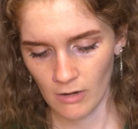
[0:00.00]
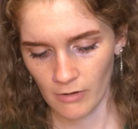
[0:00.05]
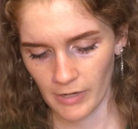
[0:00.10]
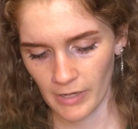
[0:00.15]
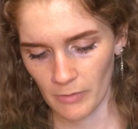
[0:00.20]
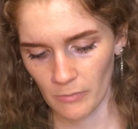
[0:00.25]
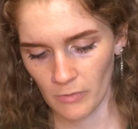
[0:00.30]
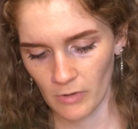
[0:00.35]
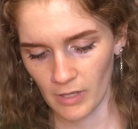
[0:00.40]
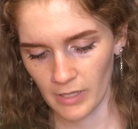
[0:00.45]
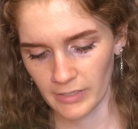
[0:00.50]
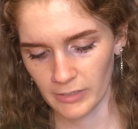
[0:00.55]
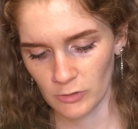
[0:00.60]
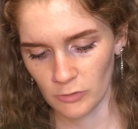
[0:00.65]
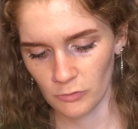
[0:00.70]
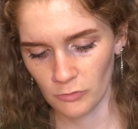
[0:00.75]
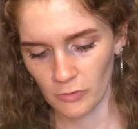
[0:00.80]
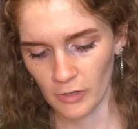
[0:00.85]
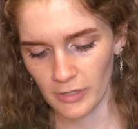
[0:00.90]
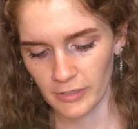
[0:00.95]
well, I
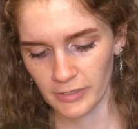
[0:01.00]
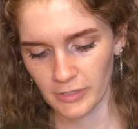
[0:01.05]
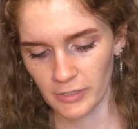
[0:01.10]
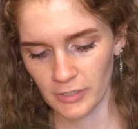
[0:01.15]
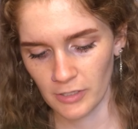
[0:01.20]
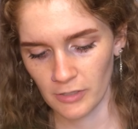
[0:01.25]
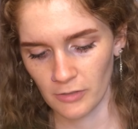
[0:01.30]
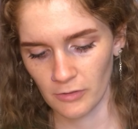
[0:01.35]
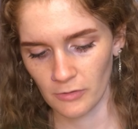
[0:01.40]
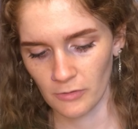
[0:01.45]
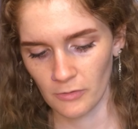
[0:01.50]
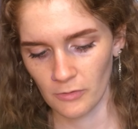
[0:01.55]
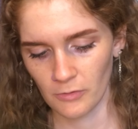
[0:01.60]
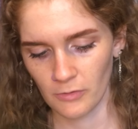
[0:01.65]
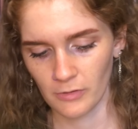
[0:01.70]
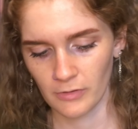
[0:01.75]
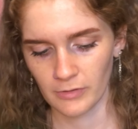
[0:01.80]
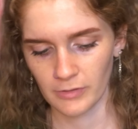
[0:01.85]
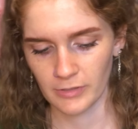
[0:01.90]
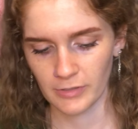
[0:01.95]
trust you,
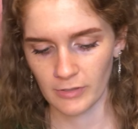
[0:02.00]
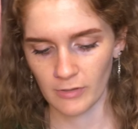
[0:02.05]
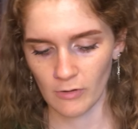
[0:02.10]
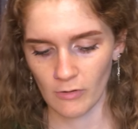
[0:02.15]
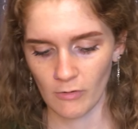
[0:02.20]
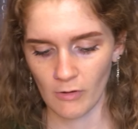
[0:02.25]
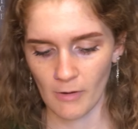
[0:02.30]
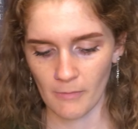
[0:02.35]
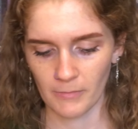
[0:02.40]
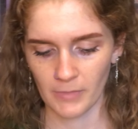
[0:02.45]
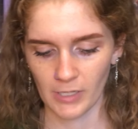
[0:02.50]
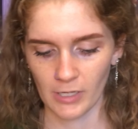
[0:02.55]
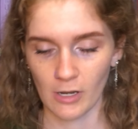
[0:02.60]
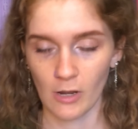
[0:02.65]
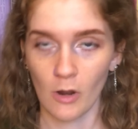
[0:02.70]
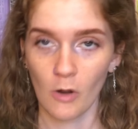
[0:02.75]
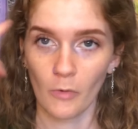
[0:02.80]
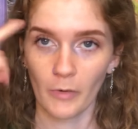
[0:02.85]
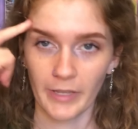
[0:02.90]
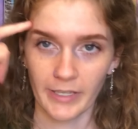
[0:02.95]
so I'm going to
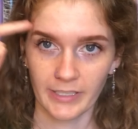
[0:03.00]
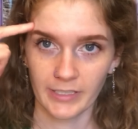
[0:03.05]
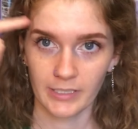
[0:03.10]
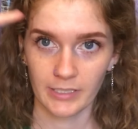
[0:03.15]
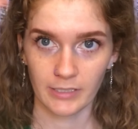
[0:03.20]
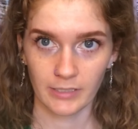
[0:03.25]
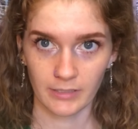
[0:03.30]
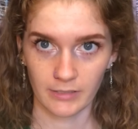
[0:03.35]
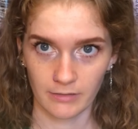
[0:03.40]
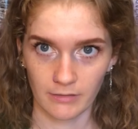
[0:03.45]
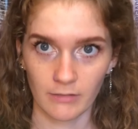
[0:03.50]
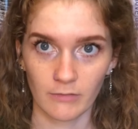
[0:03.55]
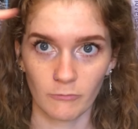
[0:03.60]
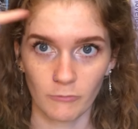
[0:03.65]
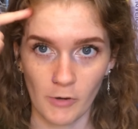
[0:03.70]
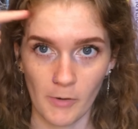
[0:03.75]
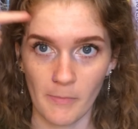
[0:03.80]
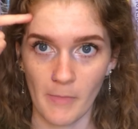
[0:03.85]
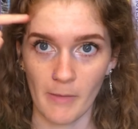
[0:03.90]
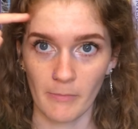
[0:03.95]
go into
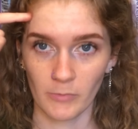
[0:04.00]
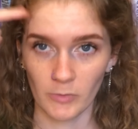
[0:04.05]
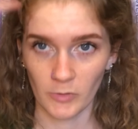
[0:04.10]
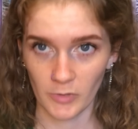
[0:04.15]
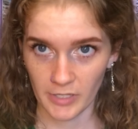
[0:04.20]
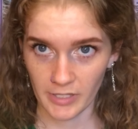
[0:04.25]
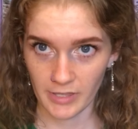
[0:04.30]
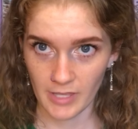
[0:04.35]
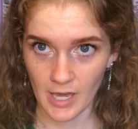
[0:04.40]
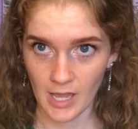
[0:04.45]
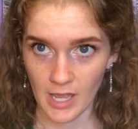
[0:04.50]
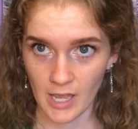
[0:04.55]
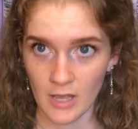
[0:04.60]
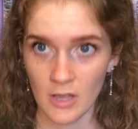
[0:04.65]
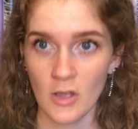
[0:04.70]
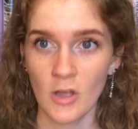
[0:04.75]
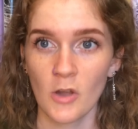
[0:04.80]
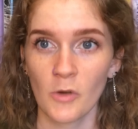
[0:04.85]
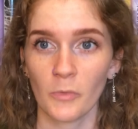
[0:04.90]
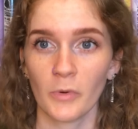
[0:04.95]
remembering that
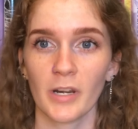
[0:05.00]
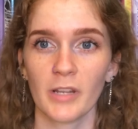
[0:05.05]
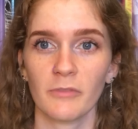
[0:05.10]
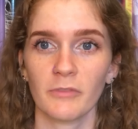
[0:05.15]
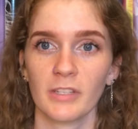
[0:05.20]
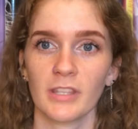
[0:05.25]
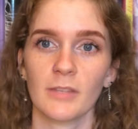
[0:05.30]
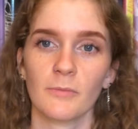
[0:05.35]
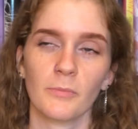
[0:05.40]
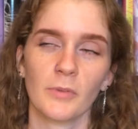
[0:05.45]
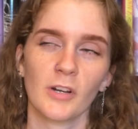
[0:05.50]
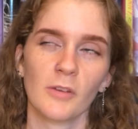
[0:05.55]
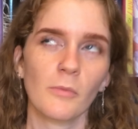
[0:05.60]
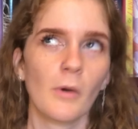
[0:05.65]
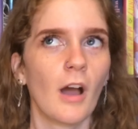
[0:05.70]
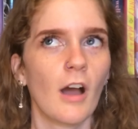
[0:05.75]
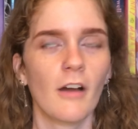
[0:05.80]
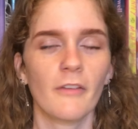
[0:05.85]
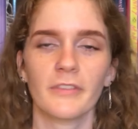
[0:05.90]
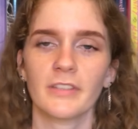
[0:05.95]
when I read the book. But
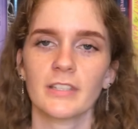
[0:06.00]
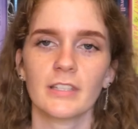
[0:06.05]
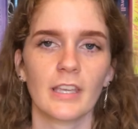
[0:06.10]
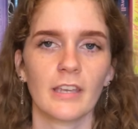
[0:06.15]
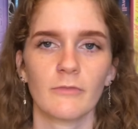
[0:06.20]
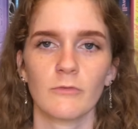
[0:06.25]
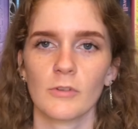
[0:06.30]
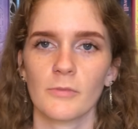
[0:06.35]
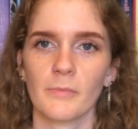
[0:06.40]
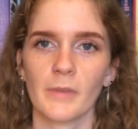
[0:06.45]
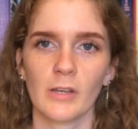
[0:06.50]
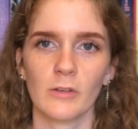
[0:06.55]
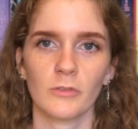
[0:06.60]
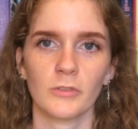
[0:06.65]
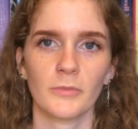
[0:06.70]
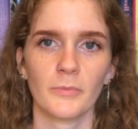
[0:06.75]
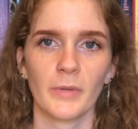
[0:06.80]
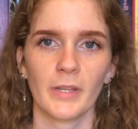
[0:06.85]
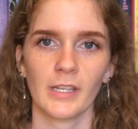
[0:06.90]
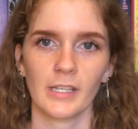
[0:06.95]
obviously I formed my own
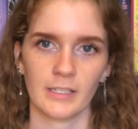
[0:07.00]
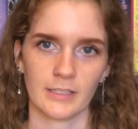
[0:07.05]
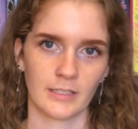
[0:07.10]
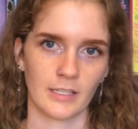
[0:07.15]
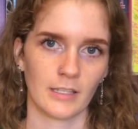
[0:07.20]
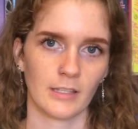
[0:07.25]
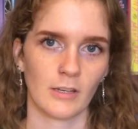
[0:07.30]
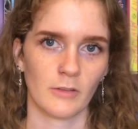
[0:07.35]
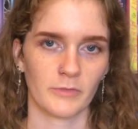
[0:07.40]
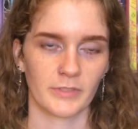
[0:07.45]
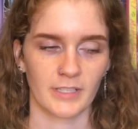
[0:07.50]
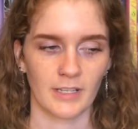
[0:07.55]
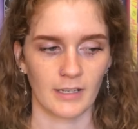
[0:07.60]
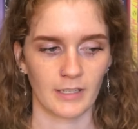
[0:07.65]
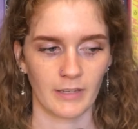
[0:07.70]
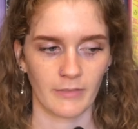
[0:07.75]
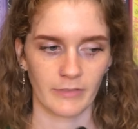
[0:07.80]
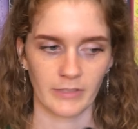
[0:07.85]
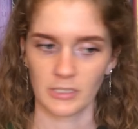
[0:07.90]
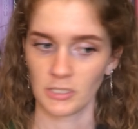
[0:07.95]
opinions. Hello, it's not
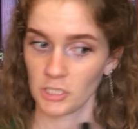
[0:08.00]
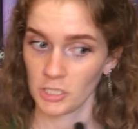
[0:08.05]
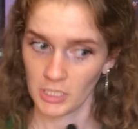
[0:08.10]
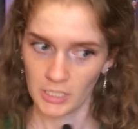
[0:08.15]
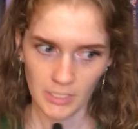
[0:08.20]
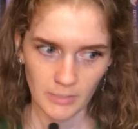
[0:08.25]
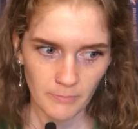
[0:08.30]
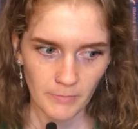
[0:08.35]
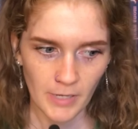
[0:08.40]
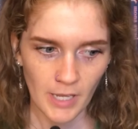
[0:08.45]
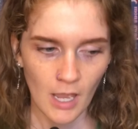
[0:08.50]
giving sheep.